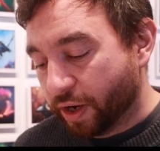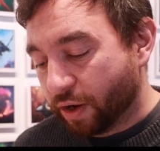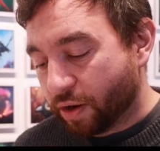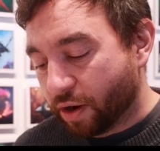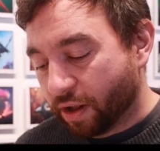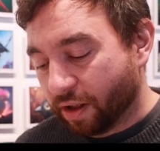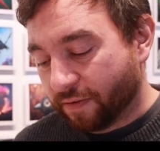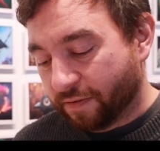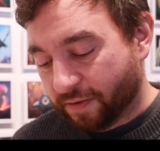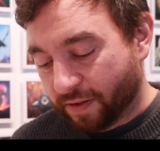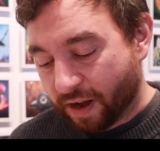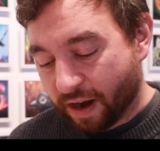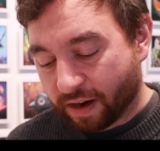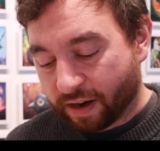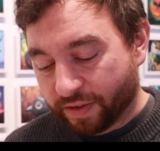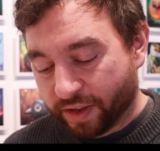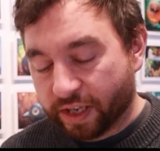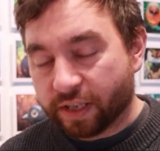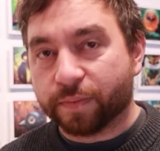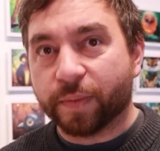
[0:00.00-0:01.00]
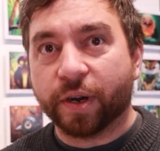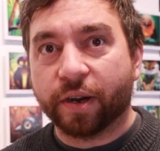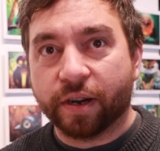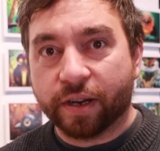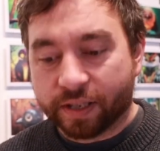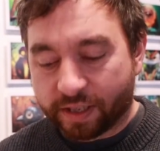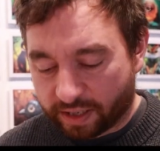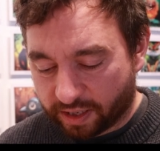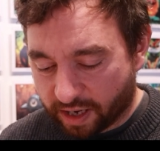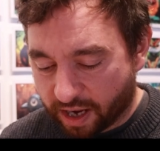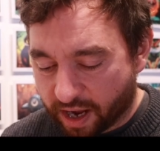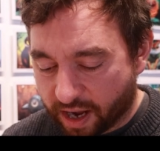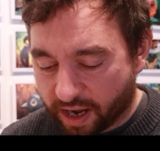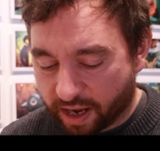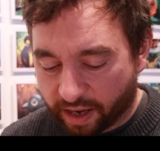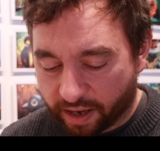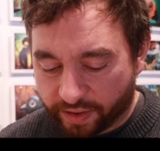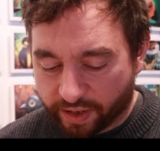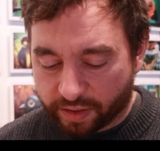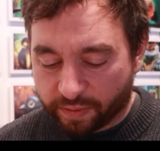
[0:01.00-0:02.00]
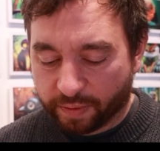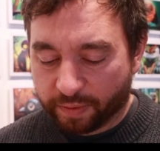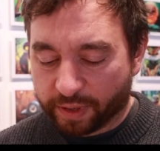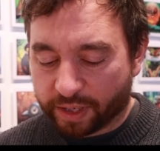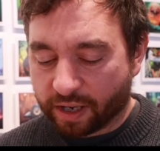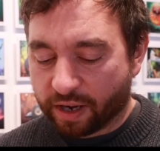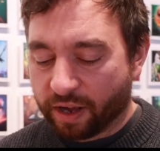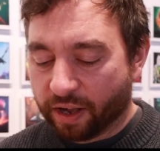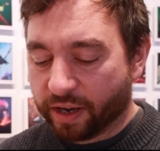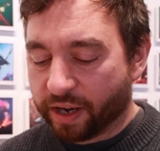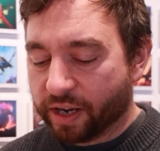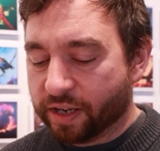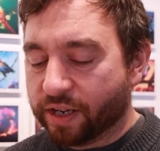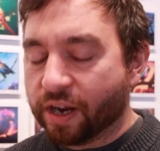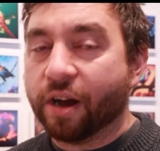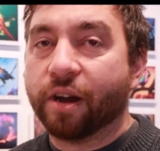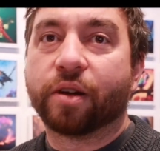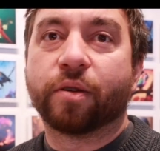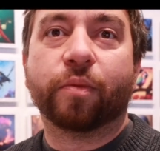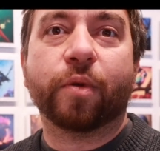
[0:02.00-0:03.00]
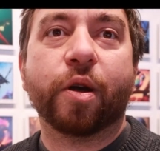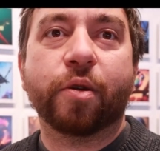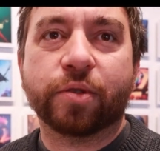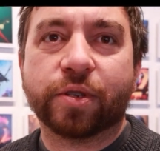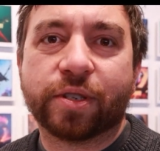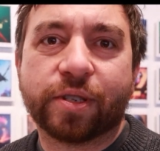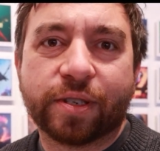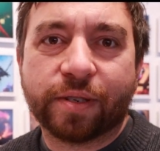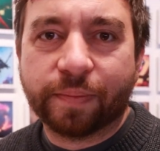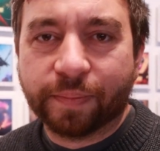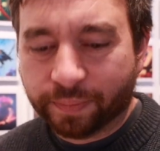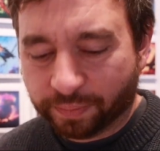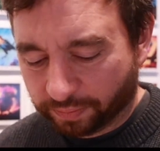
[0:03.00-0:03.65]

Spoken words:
do you call a flock of these birds? This one was called a dark roast.